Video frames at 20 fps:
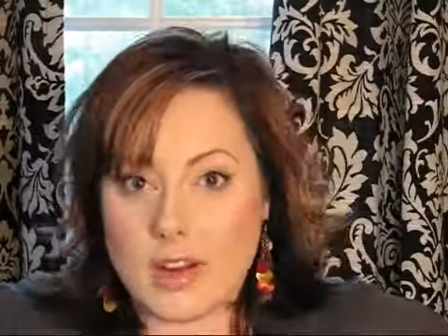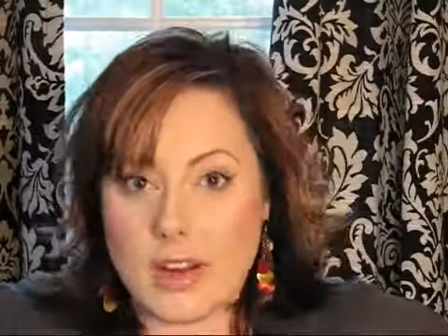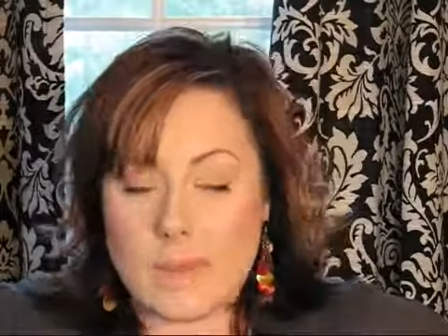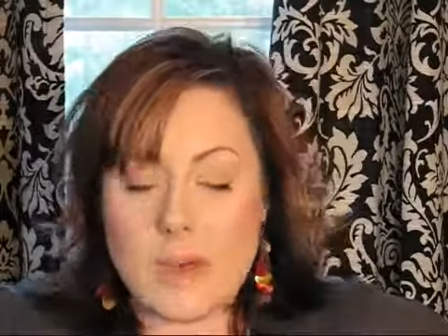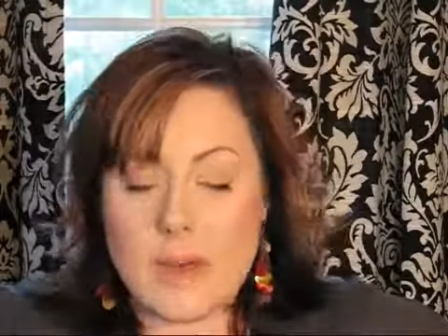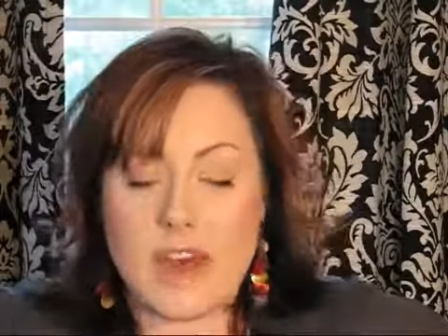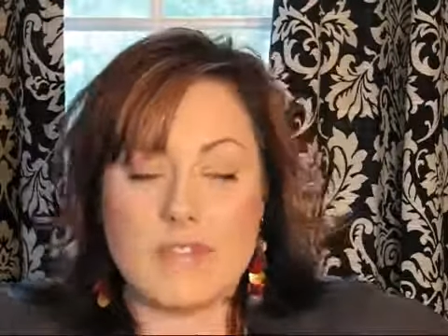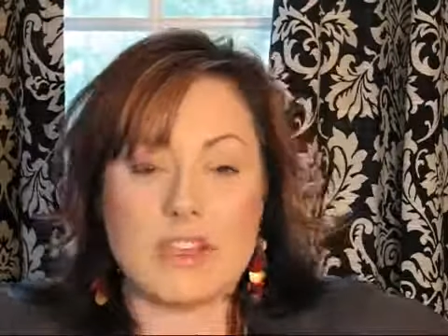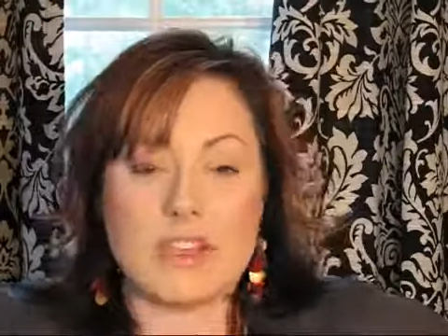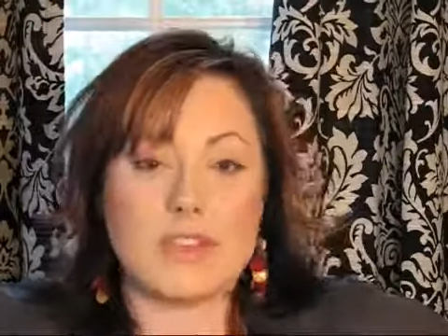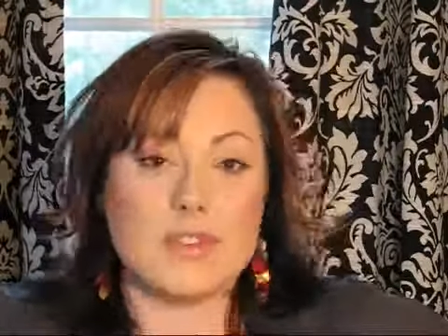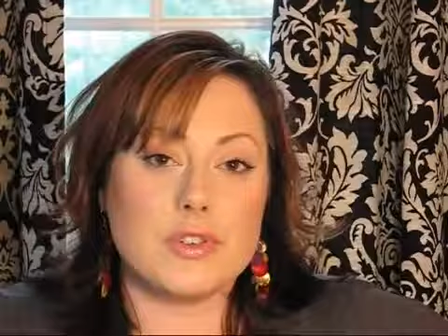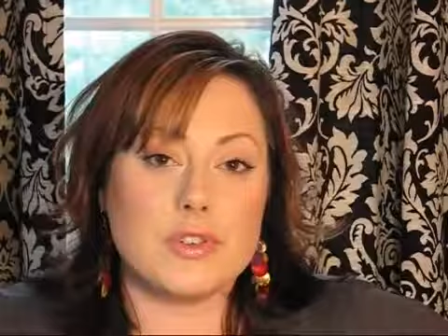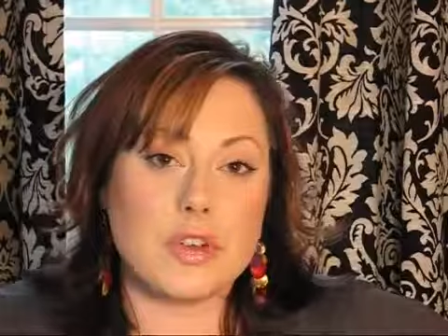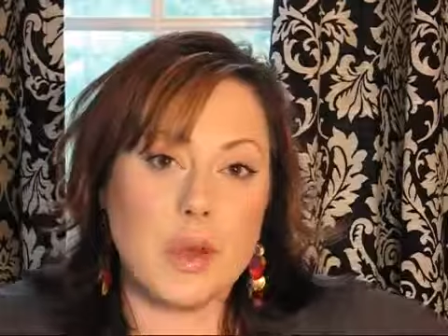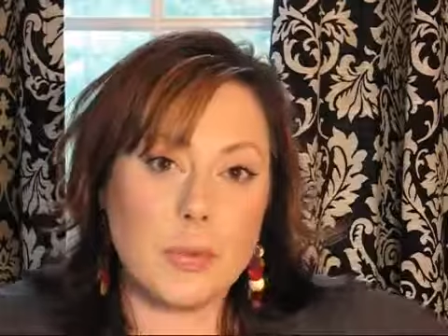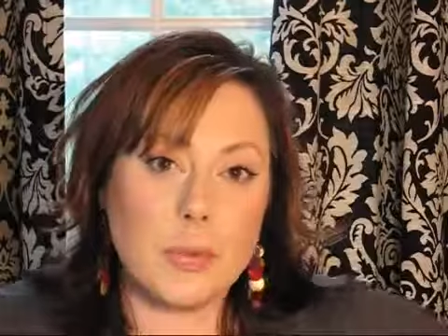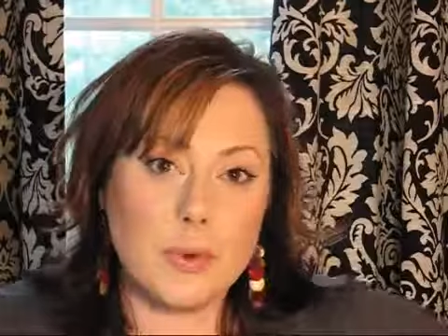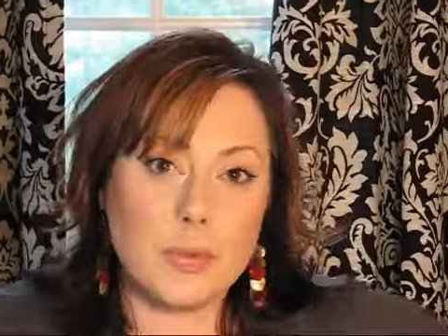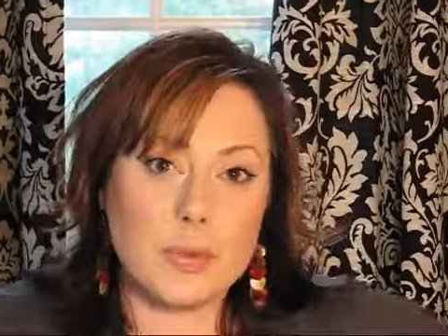I'm having
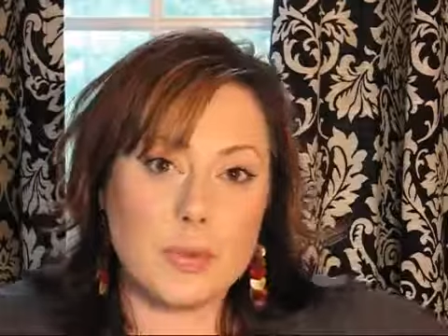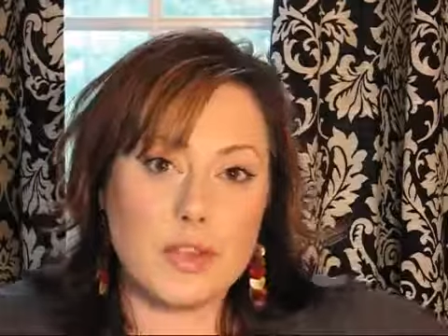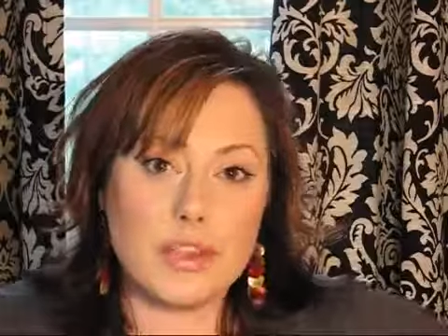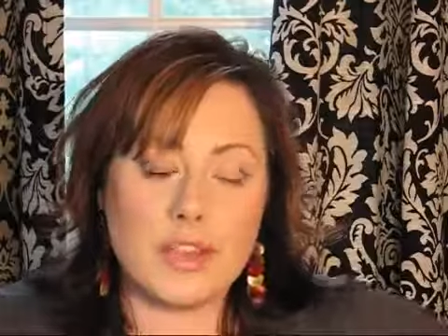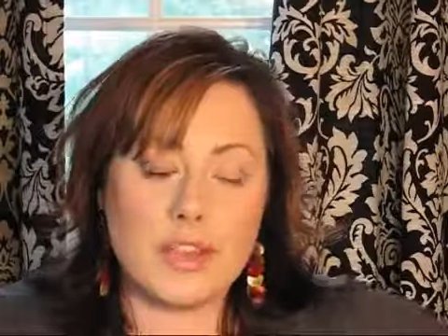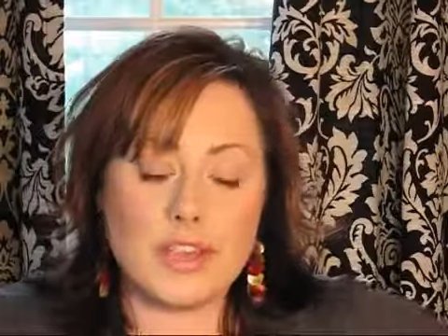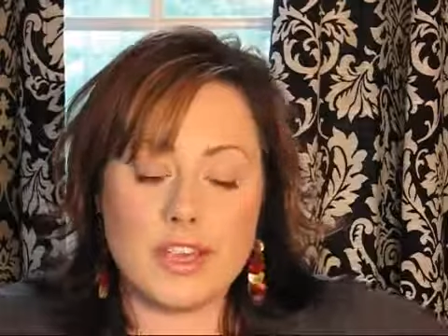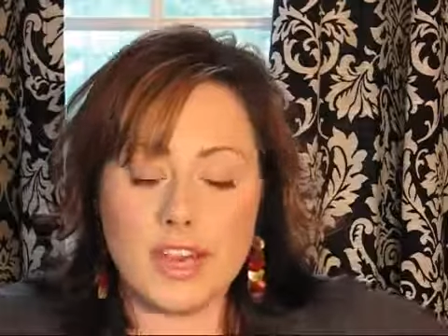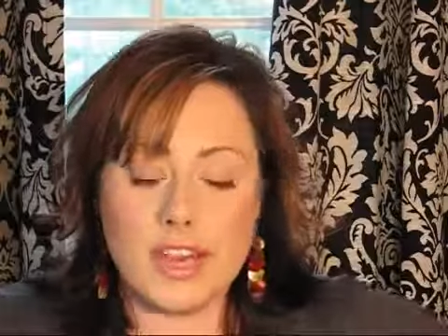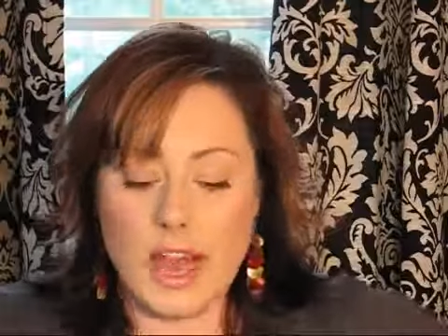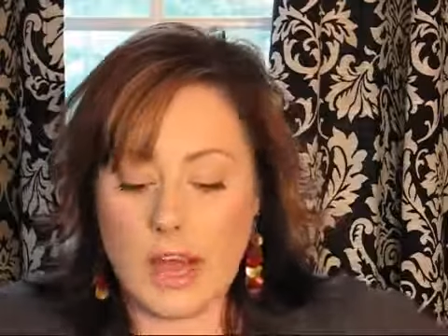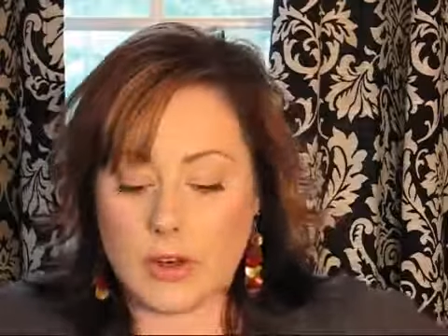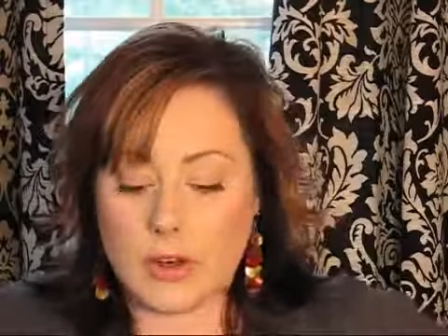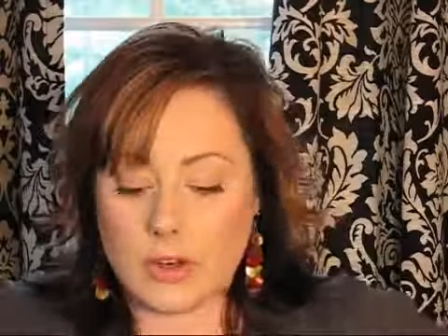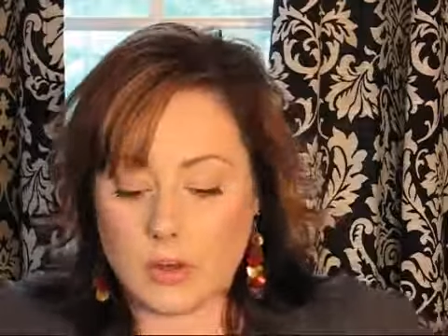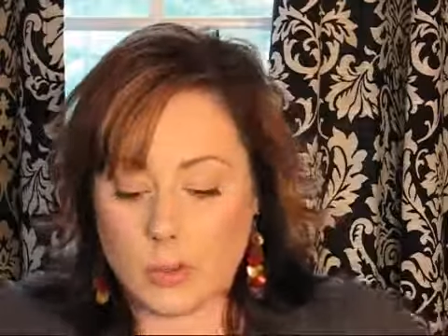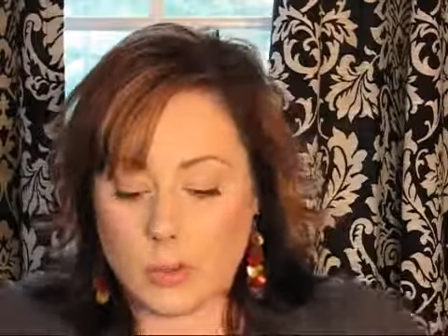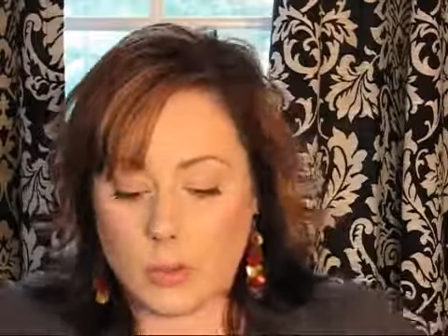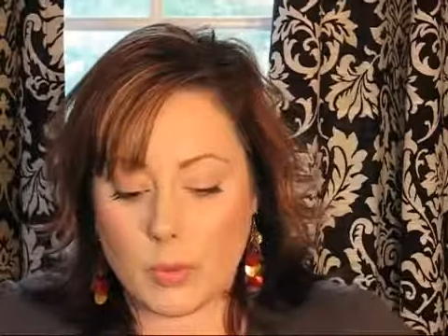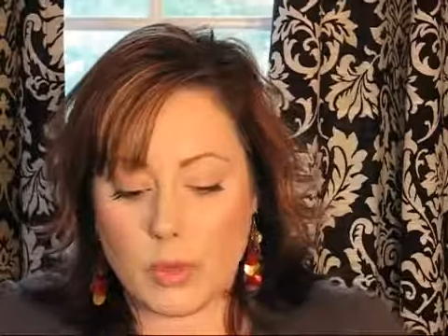trouble with it, how do
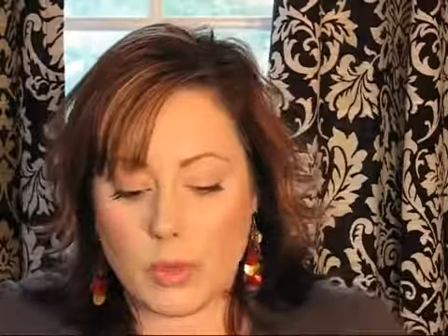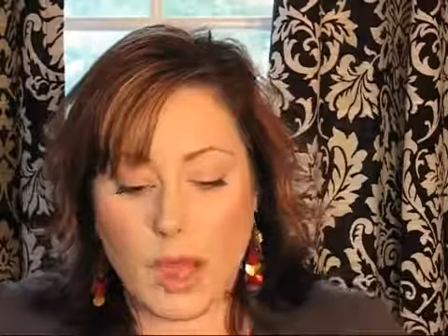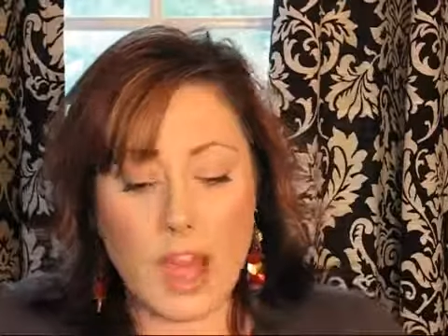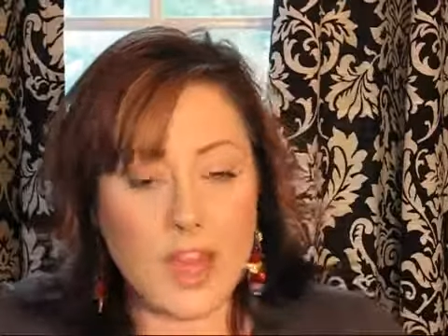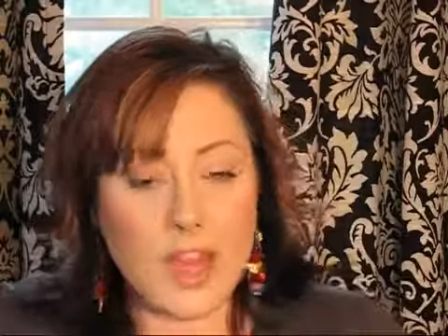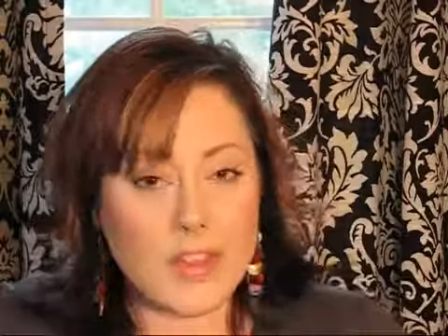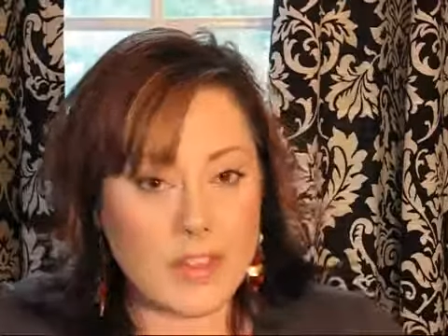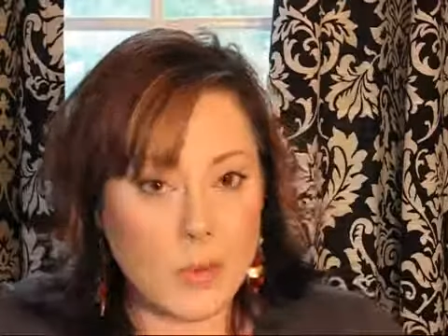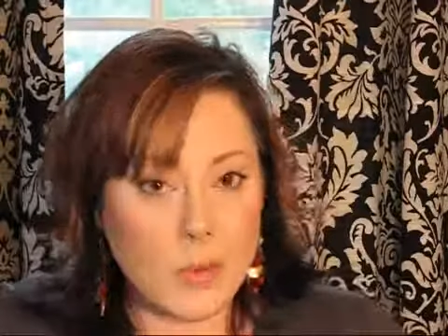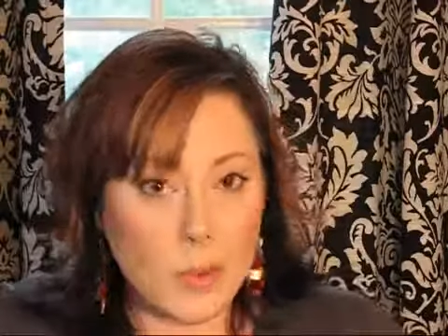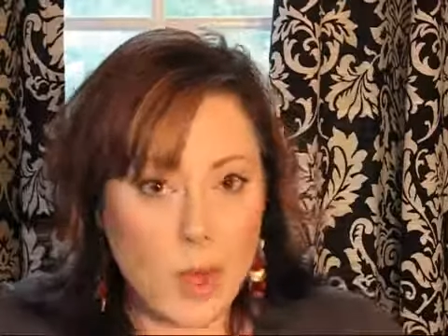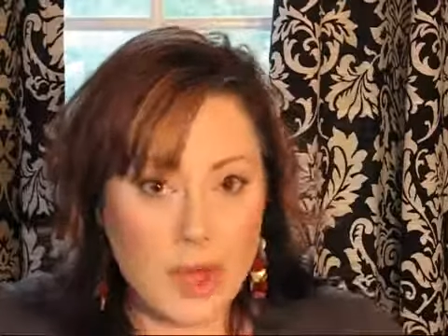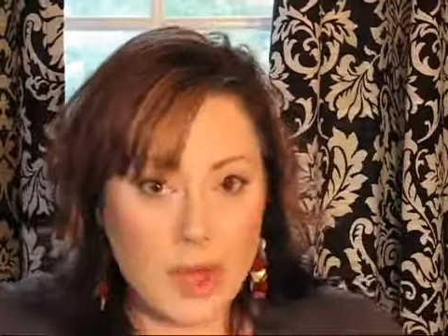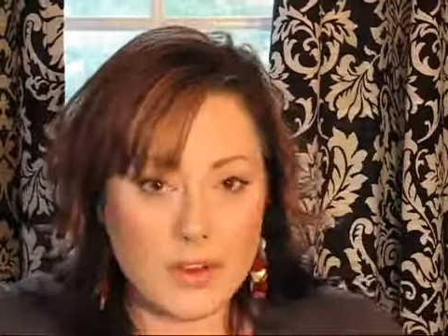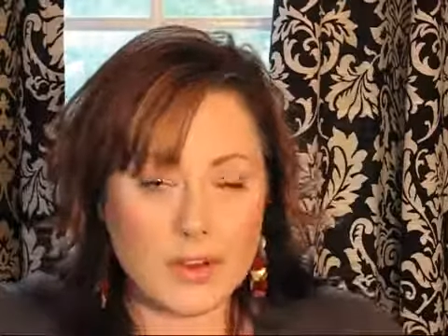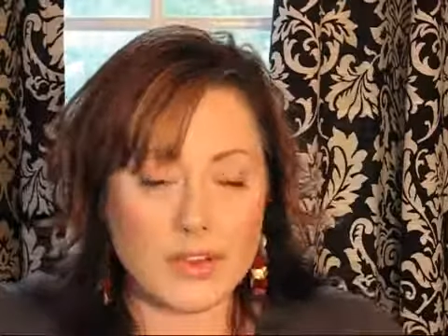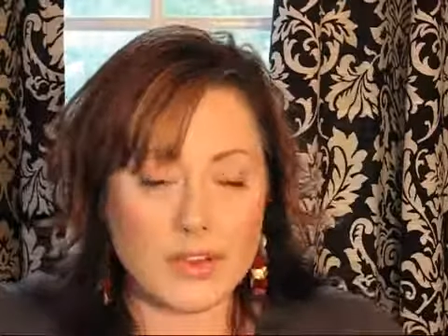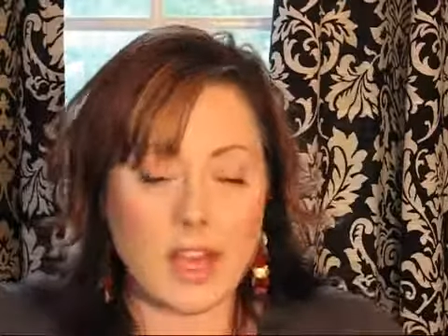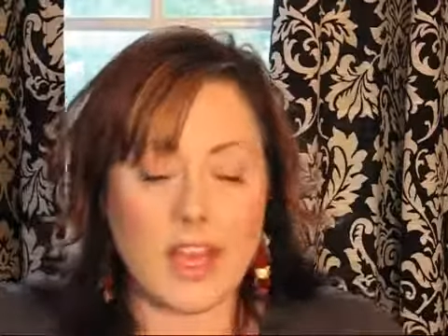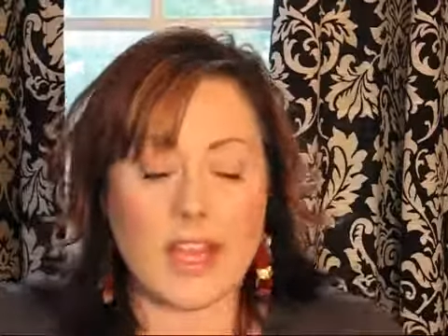you line the
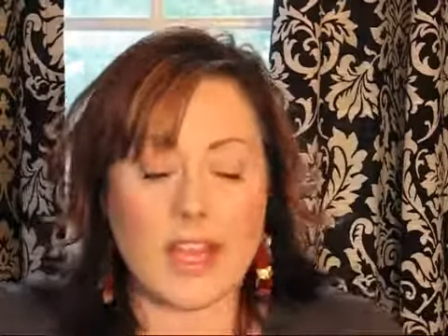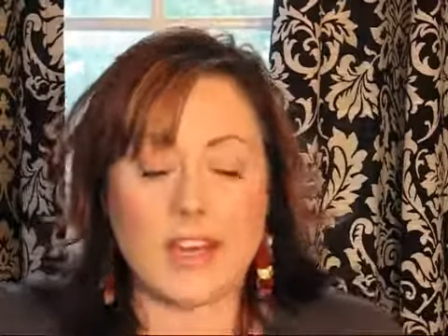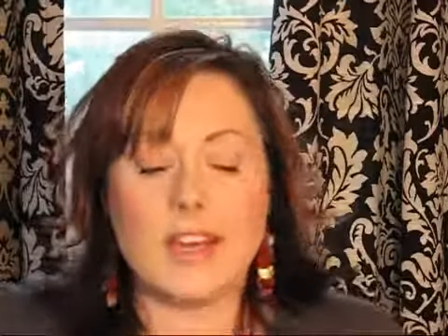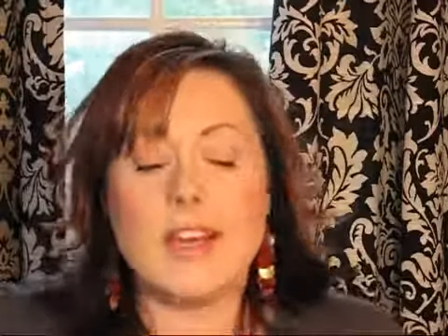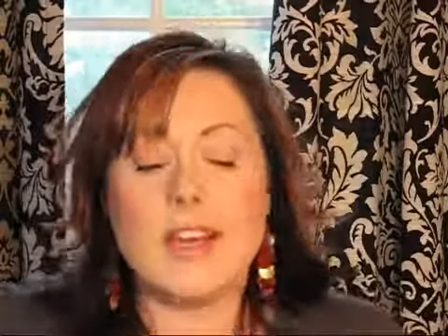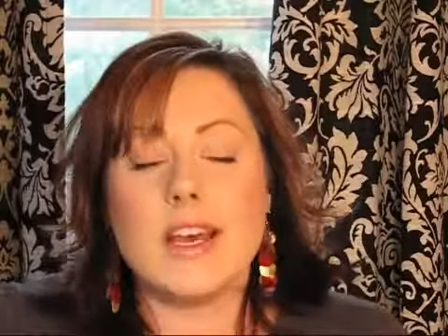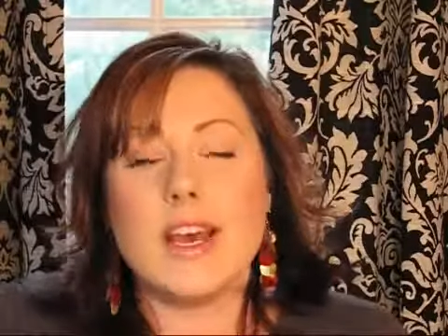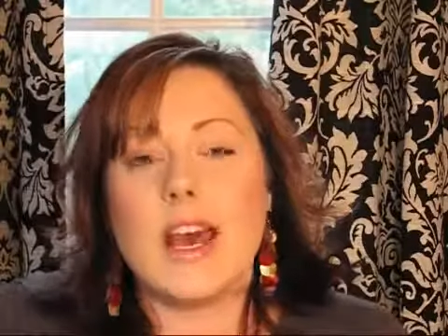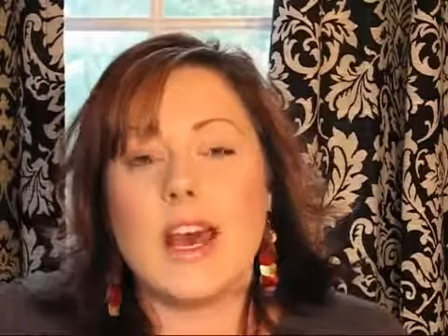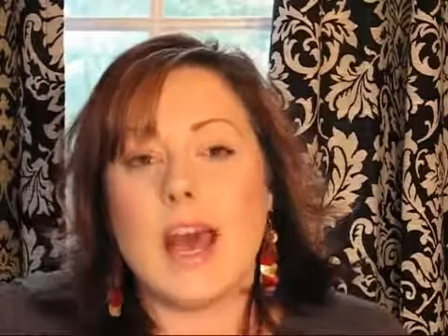waterline.